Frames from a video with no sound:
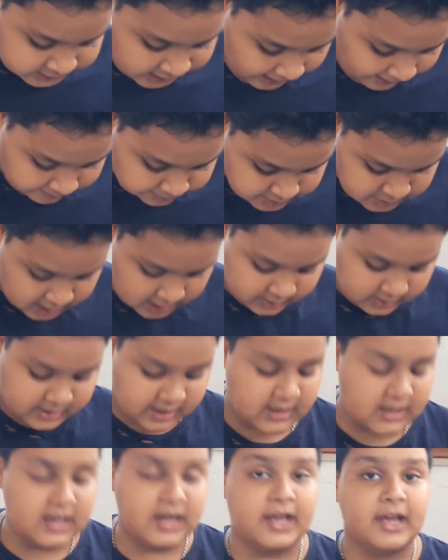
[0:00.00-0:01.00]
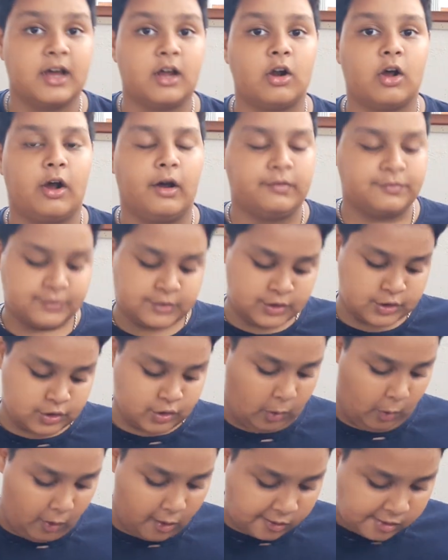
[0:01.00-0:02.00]
caps are thin layer of
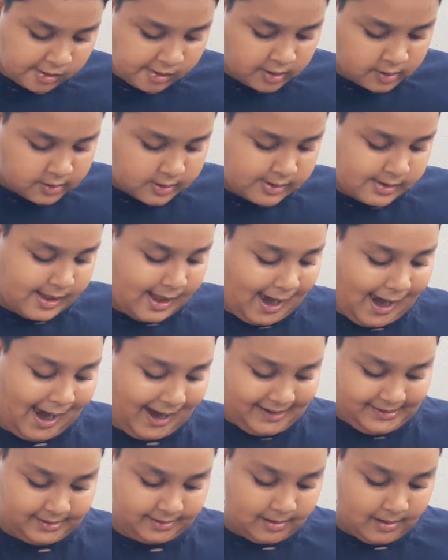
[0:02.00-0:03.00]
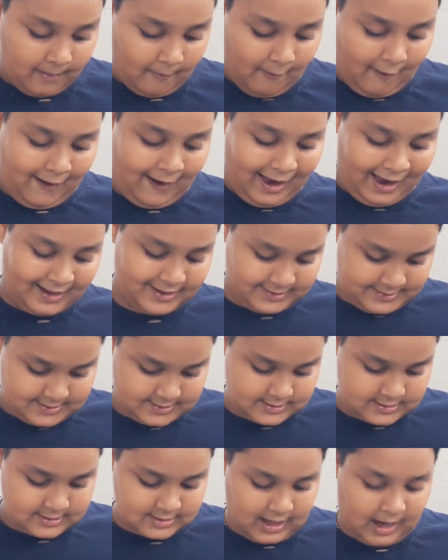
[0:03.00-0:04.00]
snow and ice
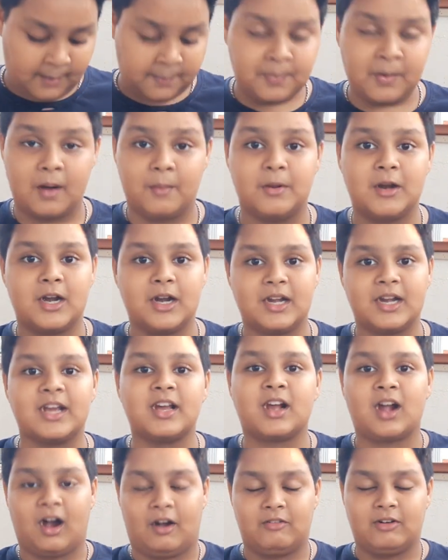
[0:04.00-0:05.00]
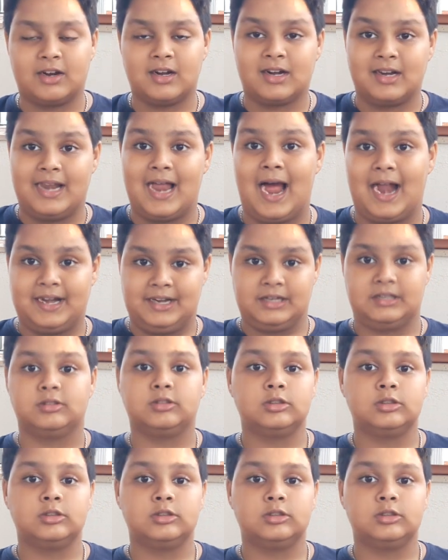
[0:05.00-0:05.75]
that permanently covered land.